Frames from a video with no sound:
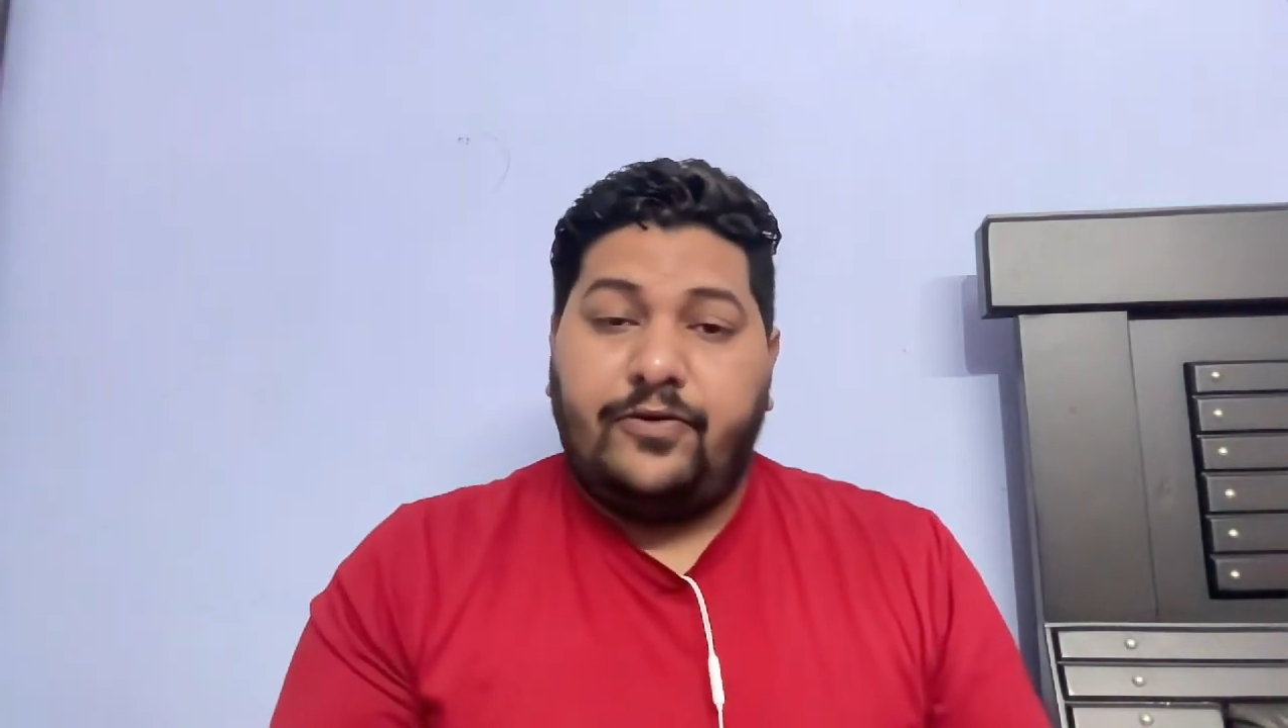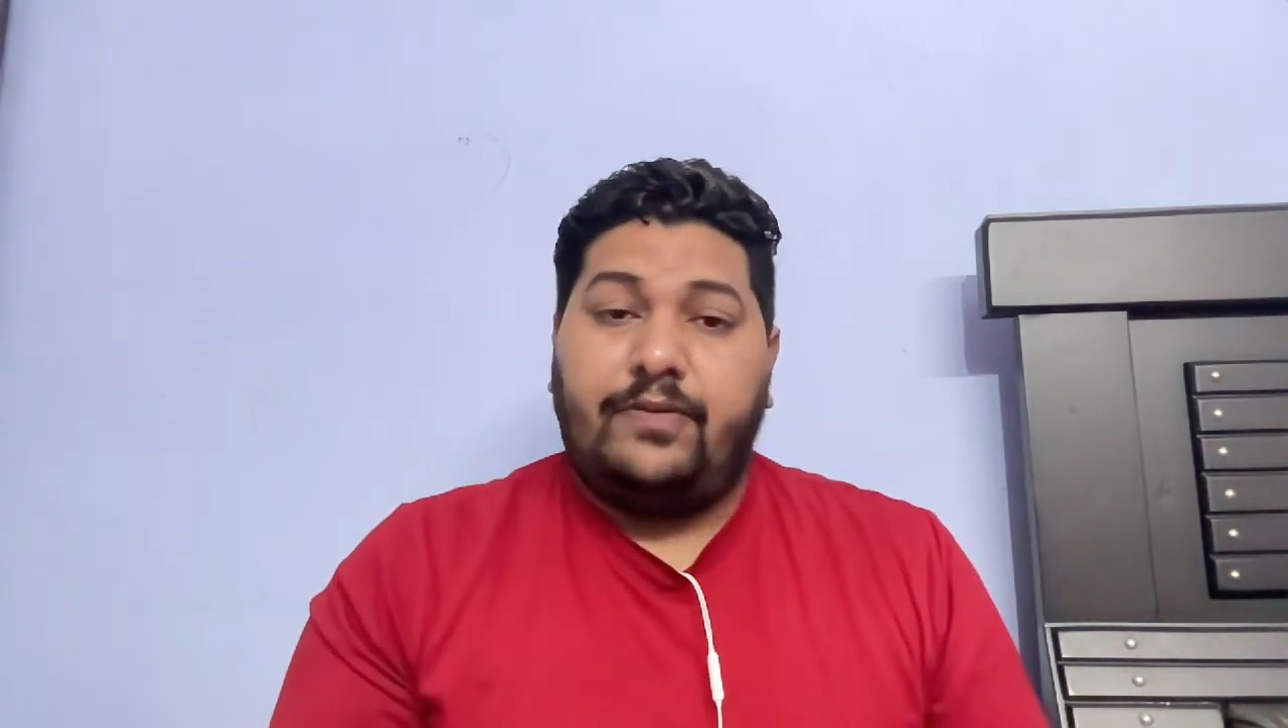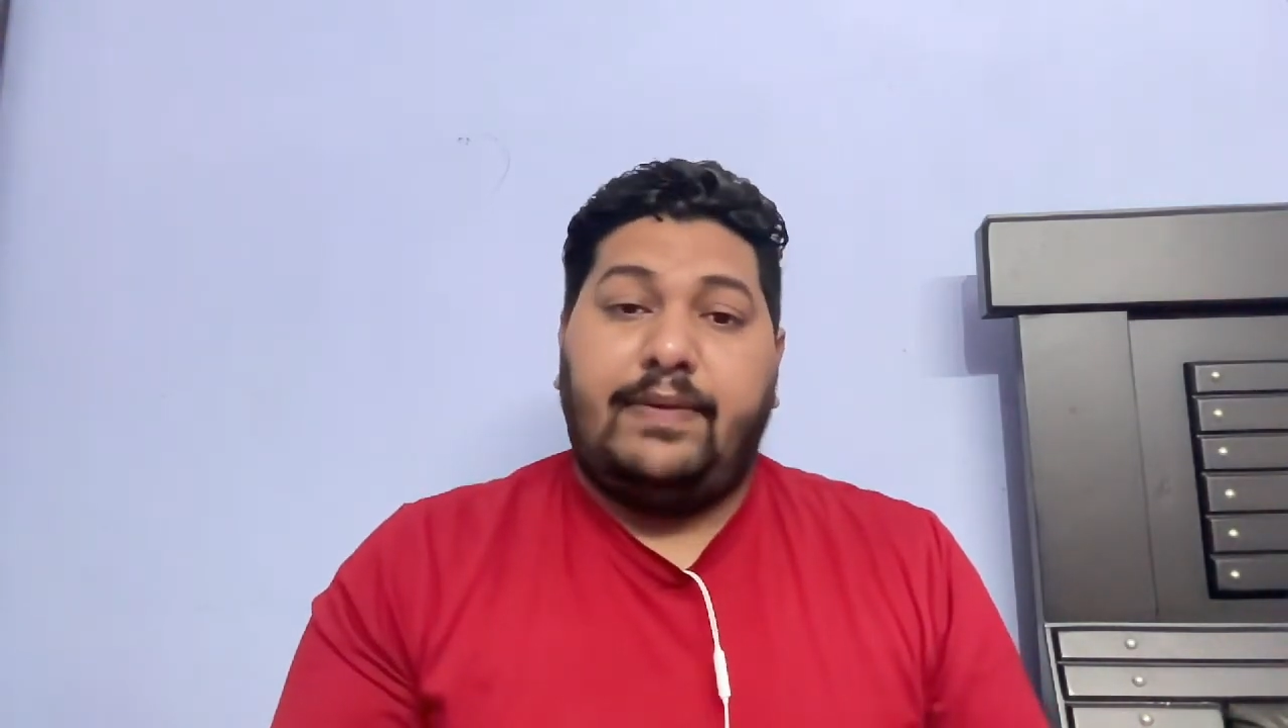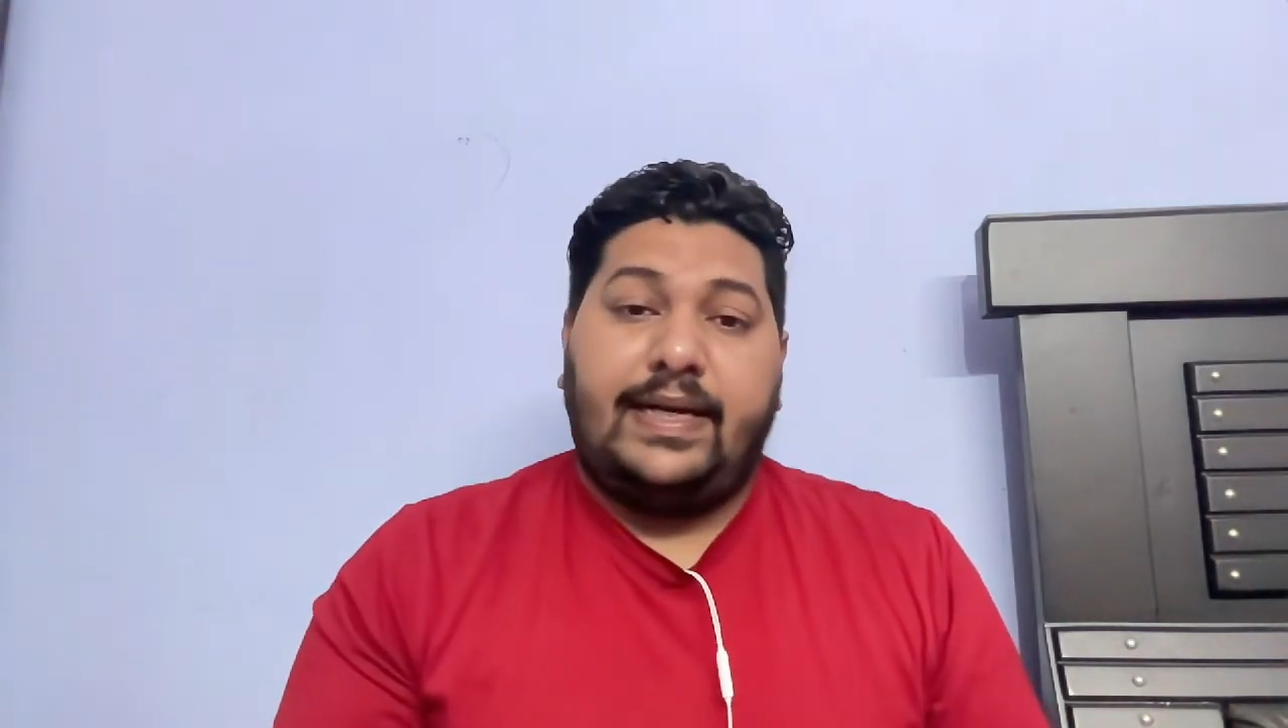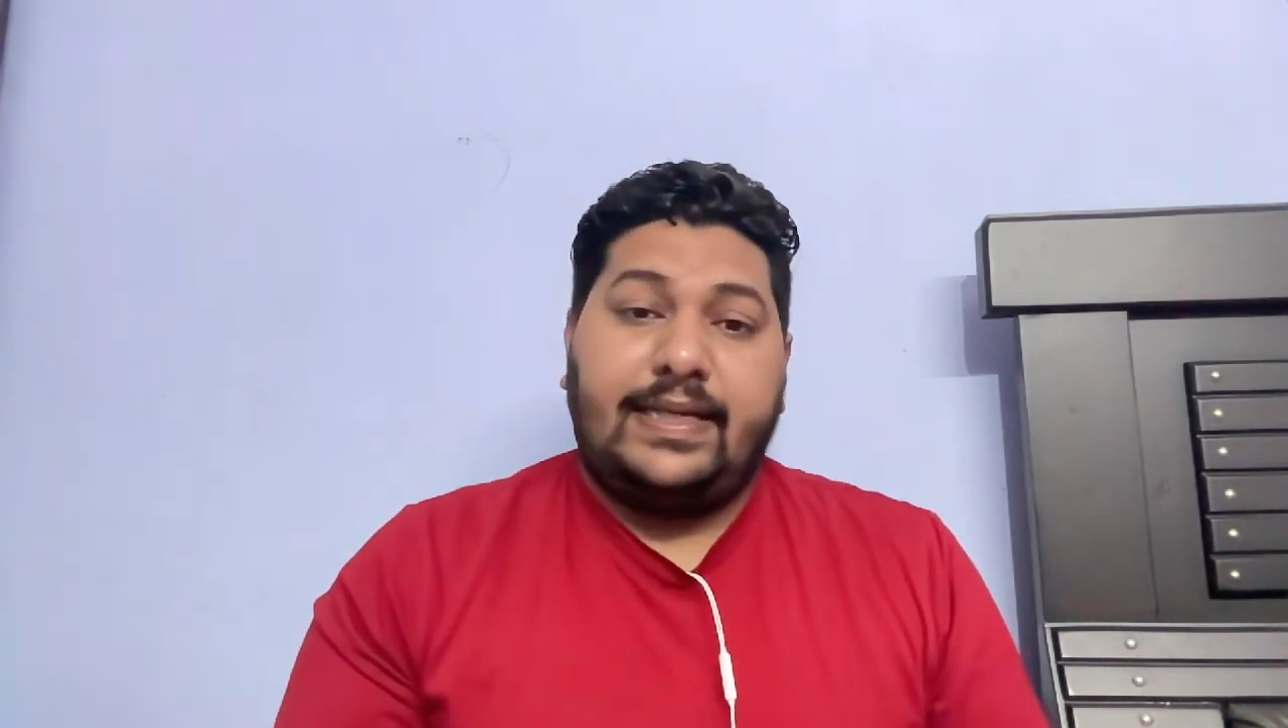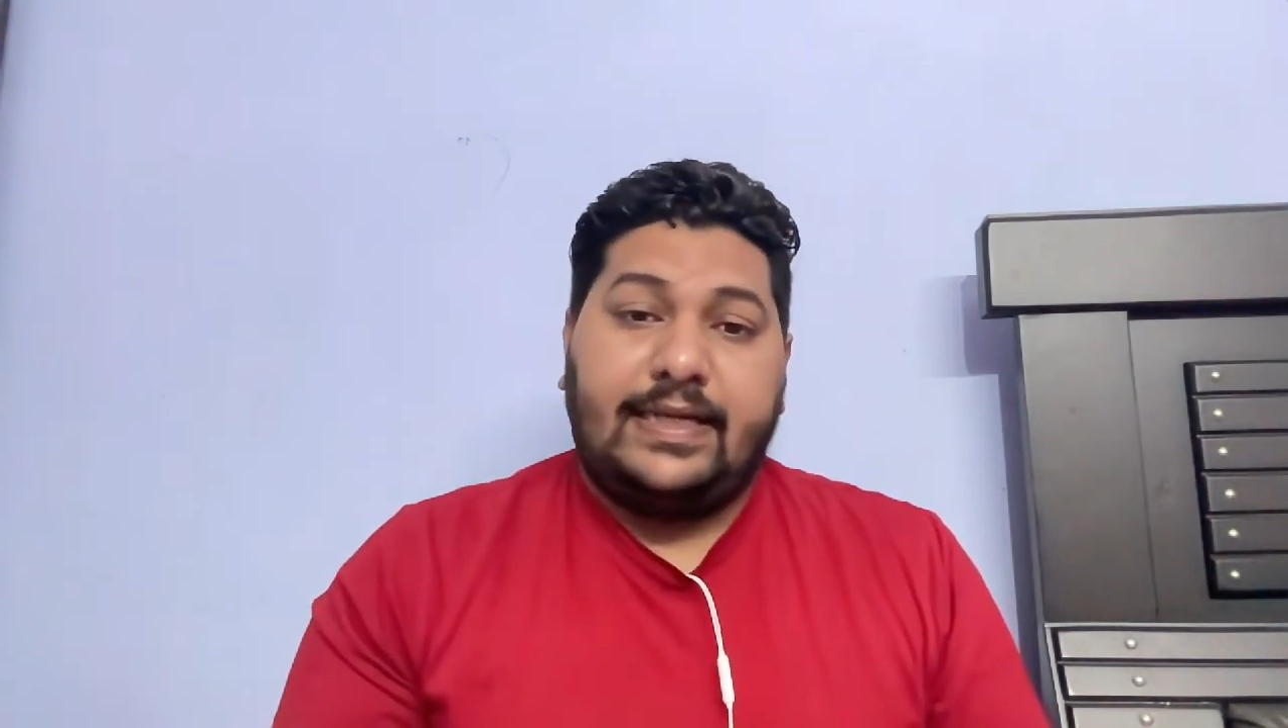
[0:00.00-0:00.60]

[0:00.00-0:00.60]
for a better